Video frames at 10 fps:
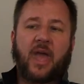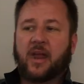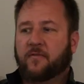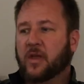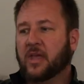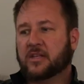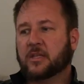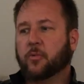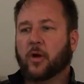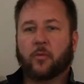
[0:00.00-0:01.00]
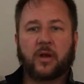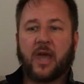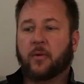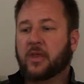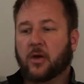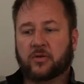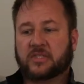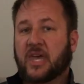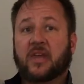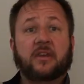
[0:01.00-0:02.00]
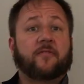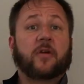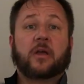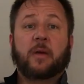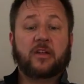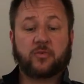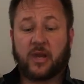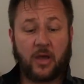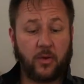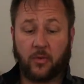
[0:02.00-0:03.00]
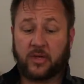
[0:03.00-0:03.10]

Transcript: And if he can get to the point where now he knows 10 different commands, right now he